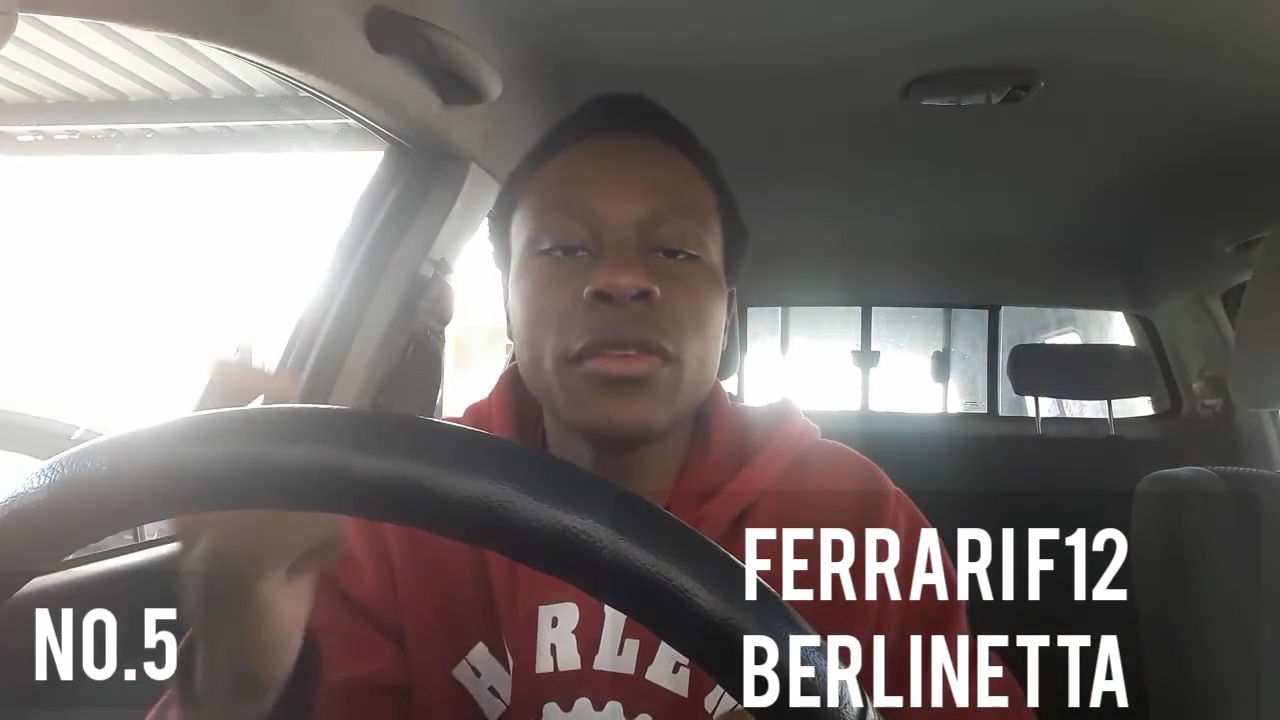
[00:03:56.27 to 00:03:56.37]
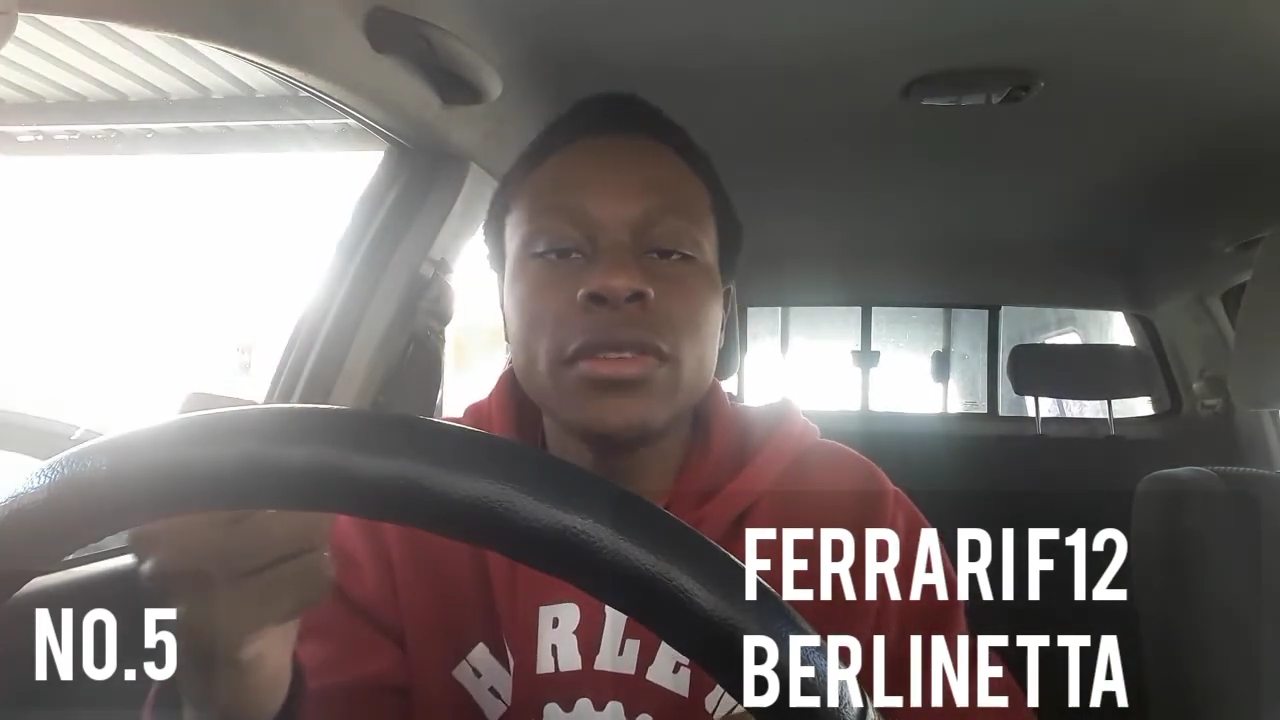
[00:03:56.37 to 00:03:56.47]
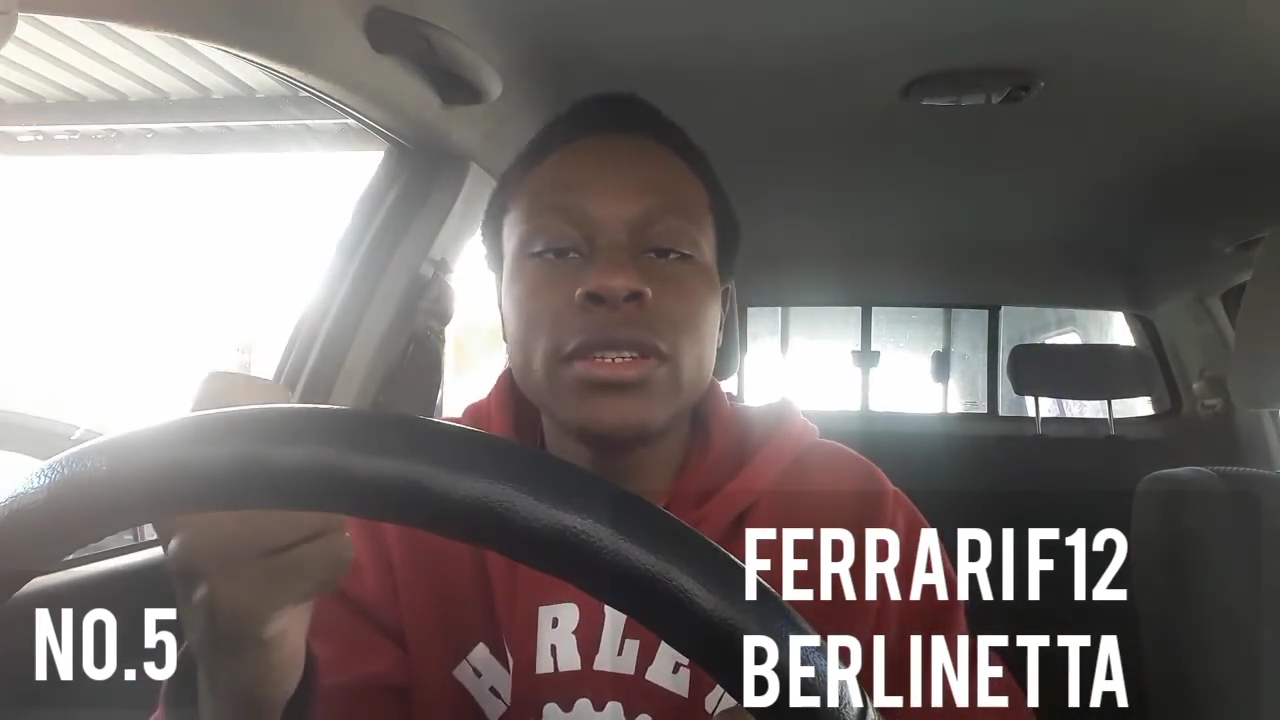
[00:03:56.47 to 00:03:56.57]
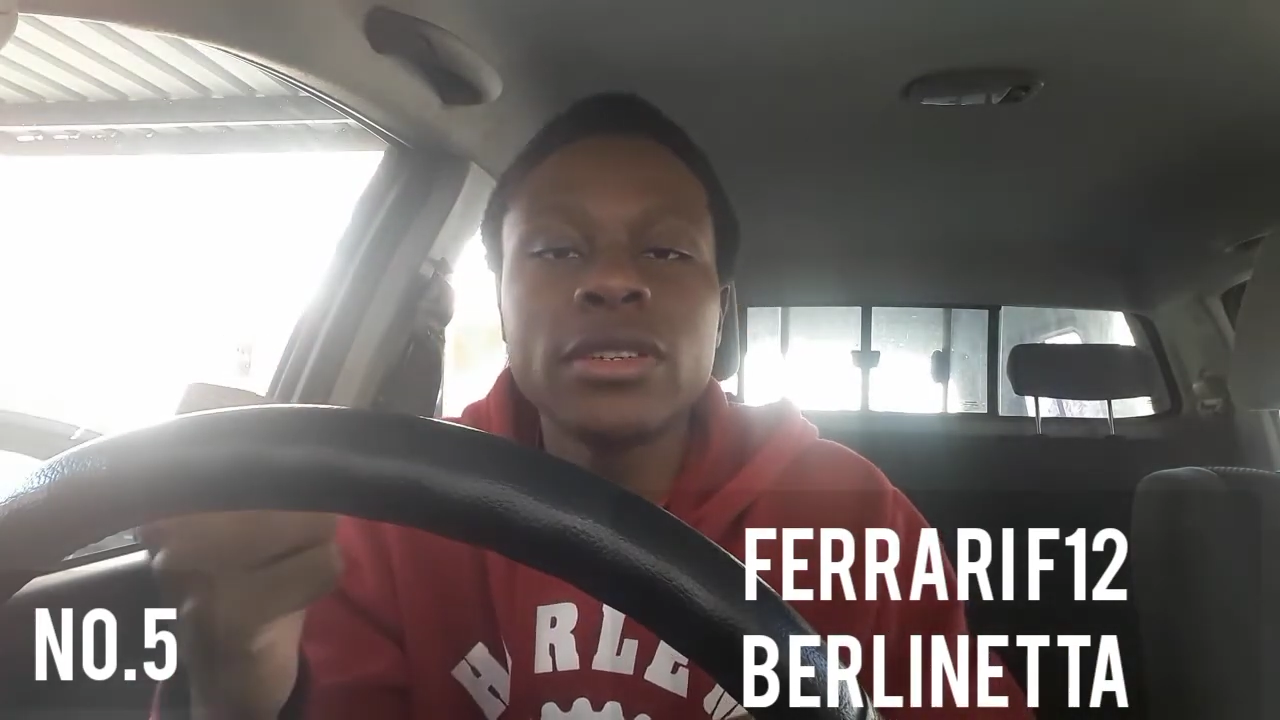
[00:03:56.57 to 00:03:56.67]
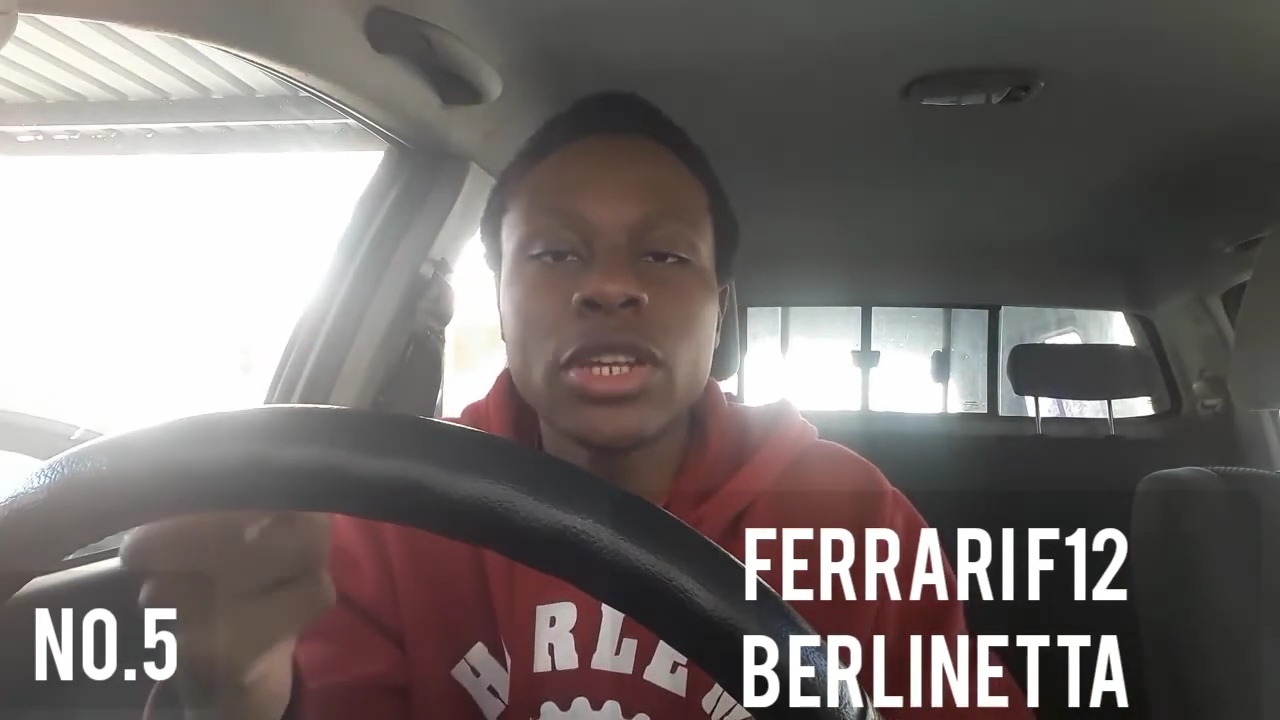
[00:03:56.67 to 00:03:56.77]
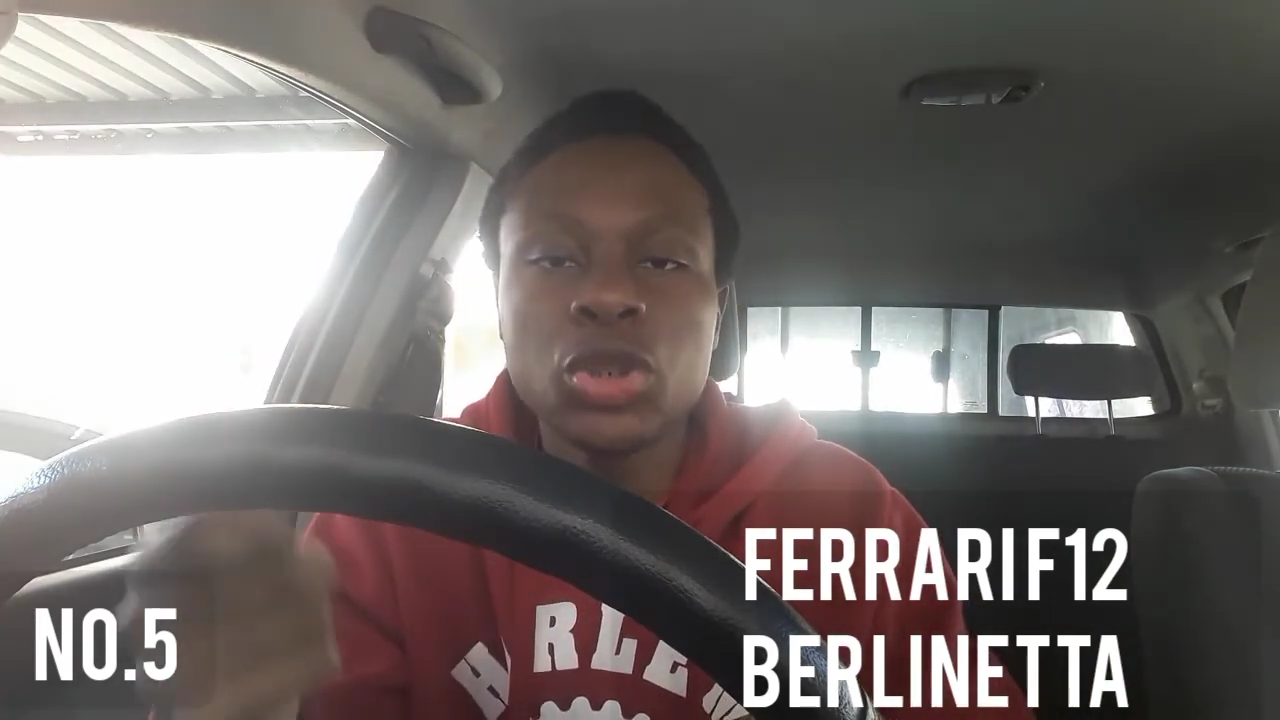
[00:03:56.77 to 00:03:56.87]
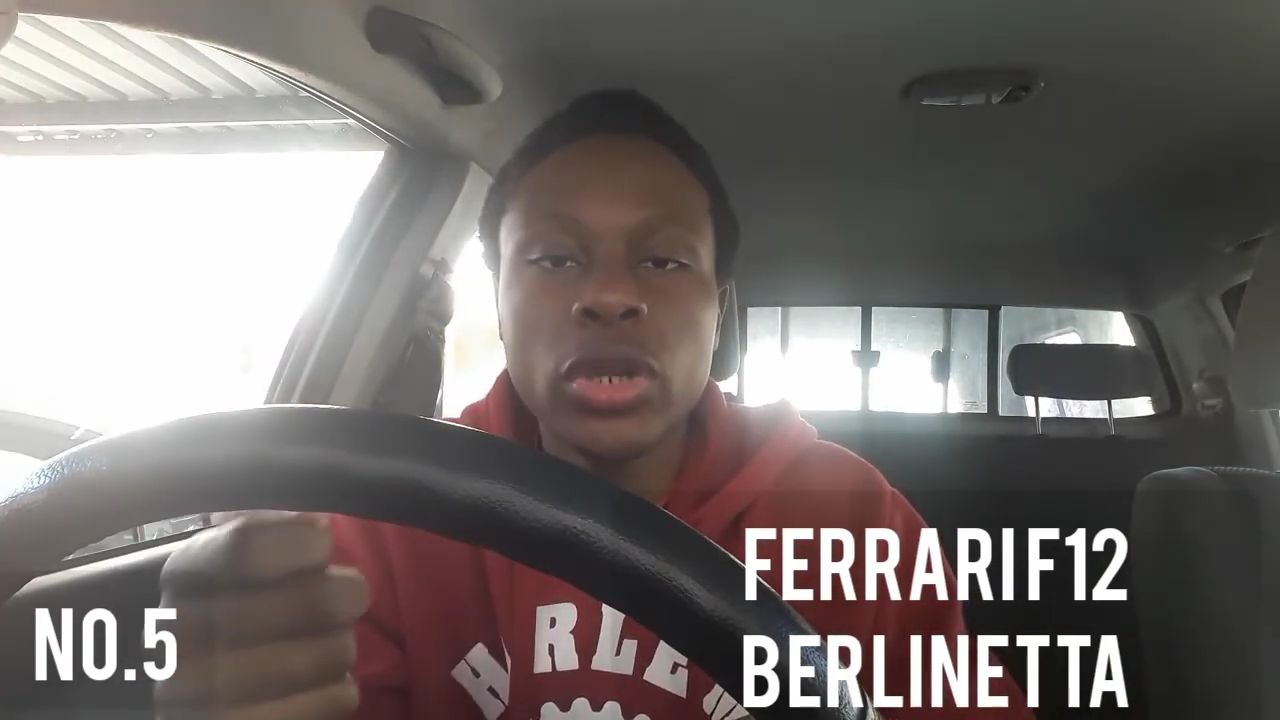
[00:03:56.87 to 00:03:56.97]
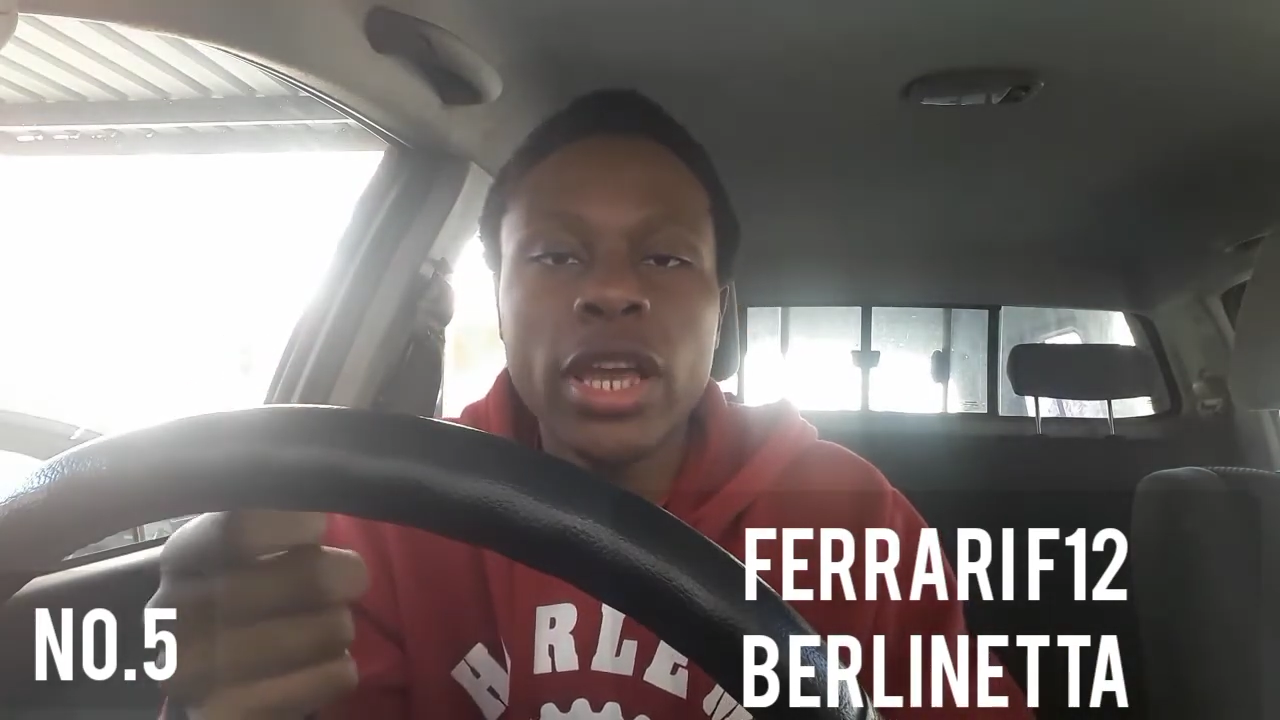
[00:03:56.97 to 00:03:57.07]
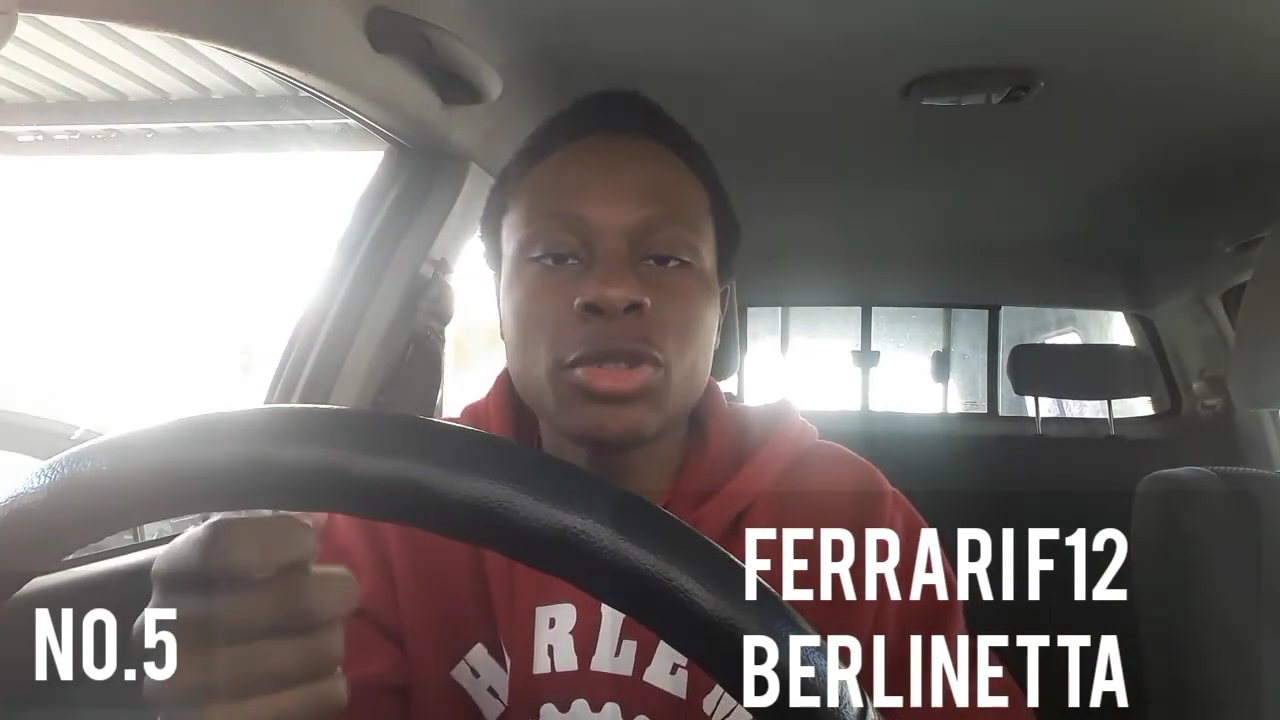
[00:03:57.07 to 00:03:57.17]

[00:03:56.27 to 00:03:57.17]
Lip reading: litre naturally